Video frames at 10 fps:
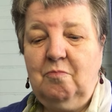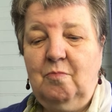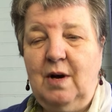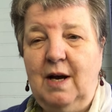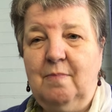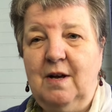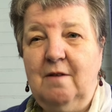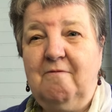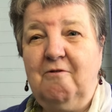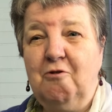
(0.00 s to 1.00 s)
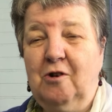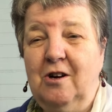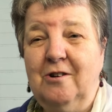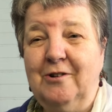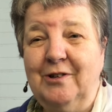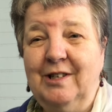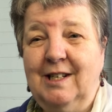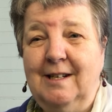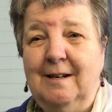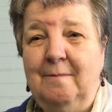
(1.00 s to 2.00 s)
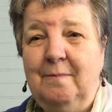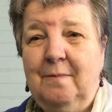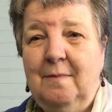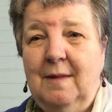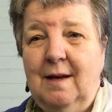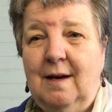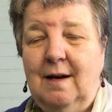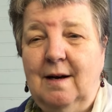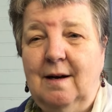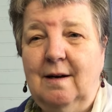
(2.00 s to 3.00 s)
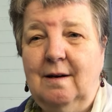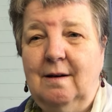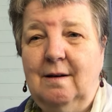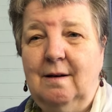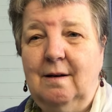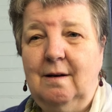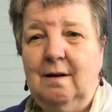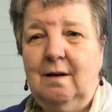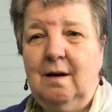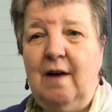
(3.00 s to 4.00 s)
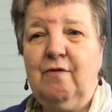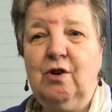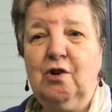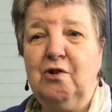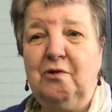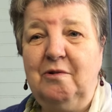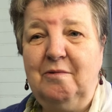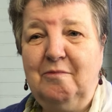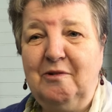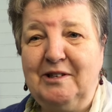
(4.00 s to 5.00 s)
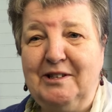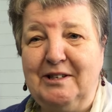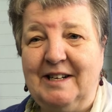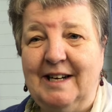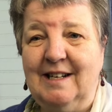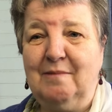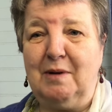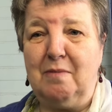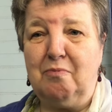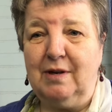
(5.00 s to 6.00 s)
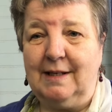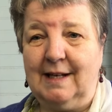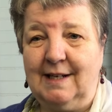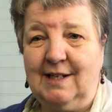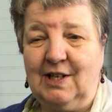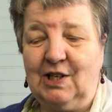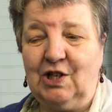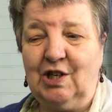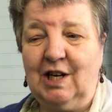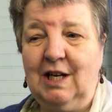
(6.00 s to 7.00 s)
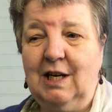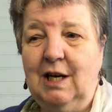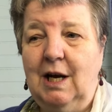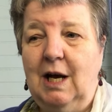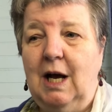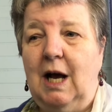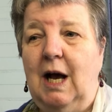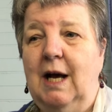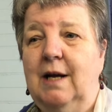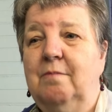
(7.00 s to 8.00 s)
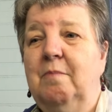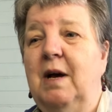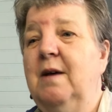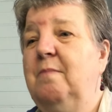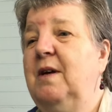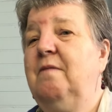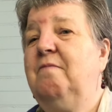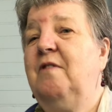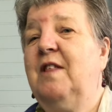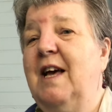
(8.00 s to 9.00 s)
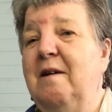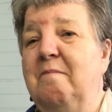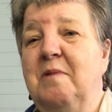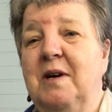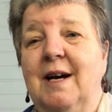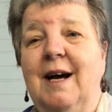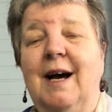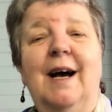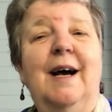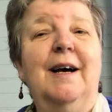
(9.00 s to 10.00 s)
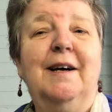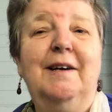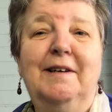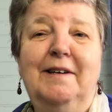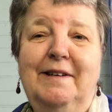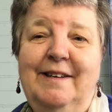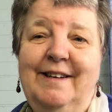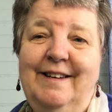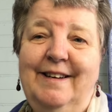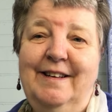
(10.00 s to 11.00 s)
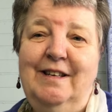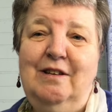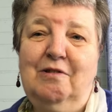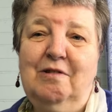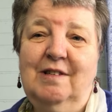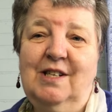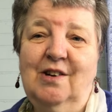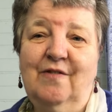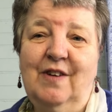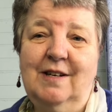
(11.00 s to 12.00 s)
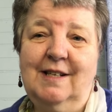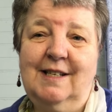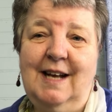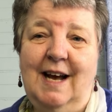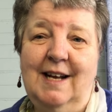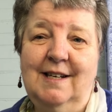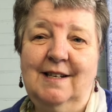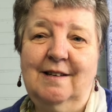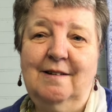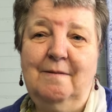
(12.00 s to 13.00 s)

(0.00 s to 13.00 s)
maybe for girls, uh, every girl wants her day to be a princess, doesn't she? And maybe for them, uh, you can sort of understand